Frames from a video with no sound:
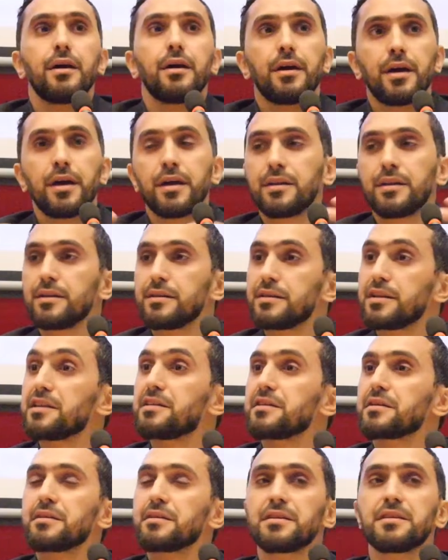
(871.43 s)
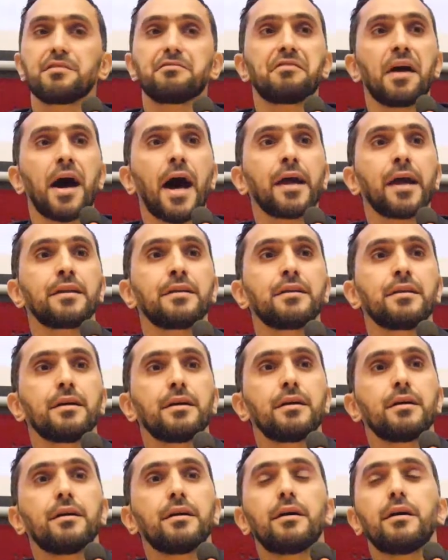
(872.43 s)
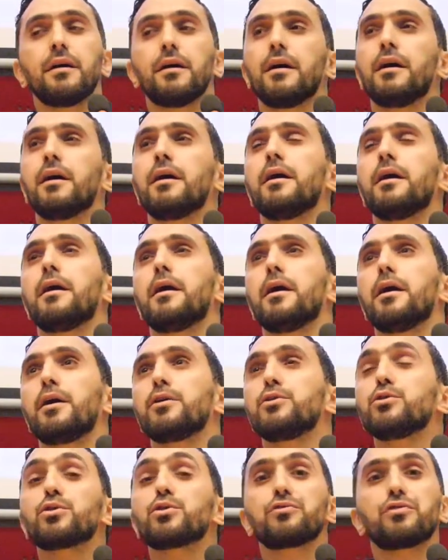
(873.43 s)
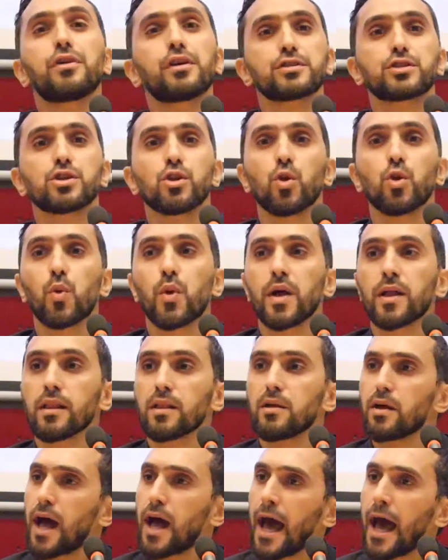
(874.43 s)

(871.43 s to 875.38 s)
in the divine universal will.